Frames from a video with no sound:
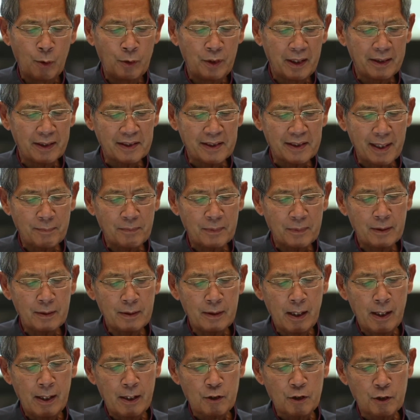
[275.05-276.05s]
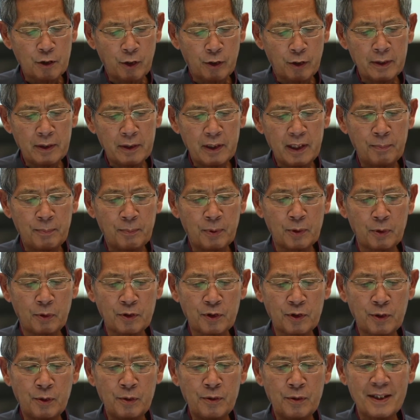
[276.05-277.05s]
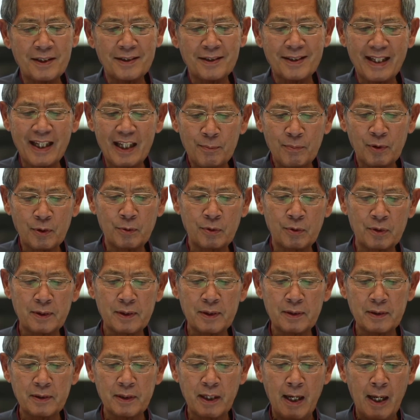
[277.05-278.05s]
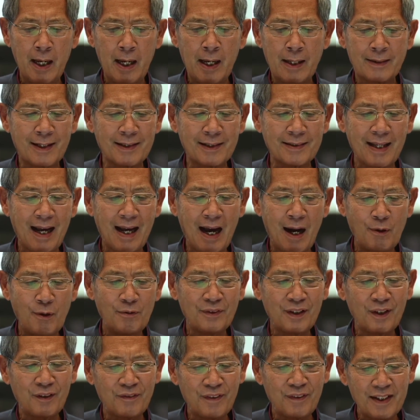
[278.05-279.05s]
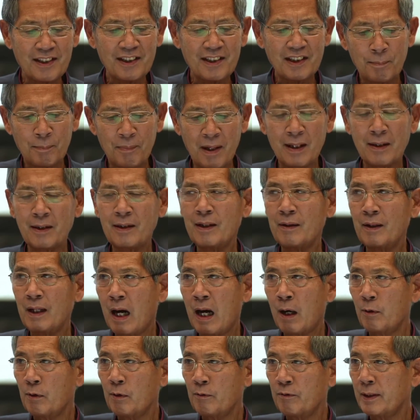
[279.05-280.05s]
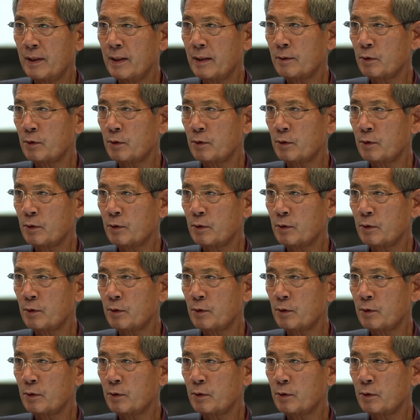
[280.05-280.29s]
and its sequences control the production of a specific gene product